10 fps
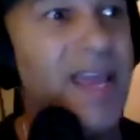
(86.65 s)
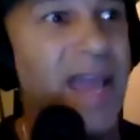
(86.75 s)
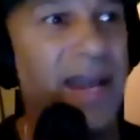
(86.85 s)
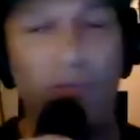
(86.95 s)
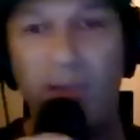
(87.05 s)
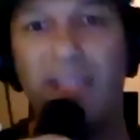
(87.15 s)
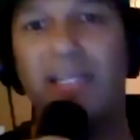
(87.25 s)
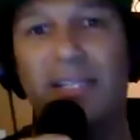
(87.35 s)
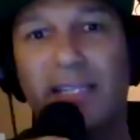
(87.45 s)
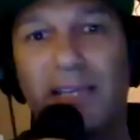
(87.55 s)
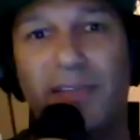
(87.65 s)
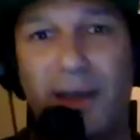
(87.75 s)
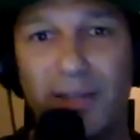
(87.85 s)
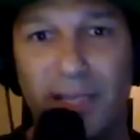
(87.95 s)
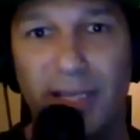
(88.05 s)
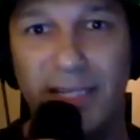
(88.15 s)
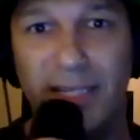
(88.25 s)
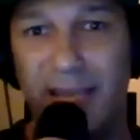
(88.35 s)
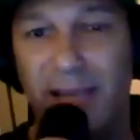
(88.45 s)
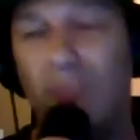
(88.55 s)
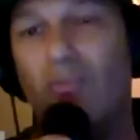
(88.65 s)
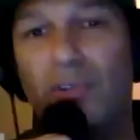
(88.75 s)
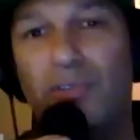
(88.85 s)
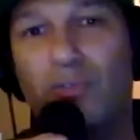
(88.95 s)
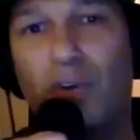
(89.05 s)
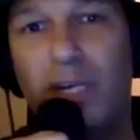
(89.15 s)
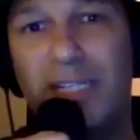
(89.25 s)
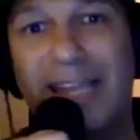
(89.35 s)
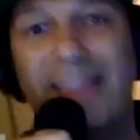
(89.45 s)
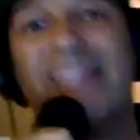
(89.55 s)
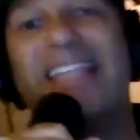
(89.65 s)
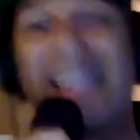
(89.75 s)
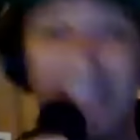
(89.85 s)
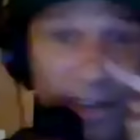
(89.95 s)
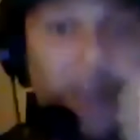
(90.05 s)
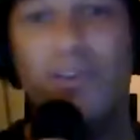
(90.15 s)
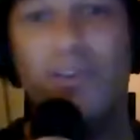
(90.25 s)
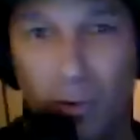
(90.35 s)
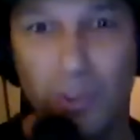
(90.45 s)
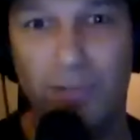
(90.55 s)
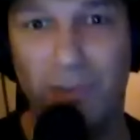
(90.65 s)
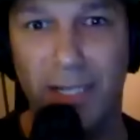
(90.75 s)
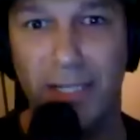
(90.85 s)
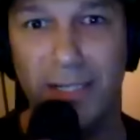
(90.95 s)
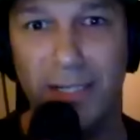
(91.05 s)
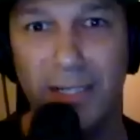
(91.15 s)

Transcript: And now Rick doesn't leave the house unless he's in a Rolls Royce that's in another Rolls Royce.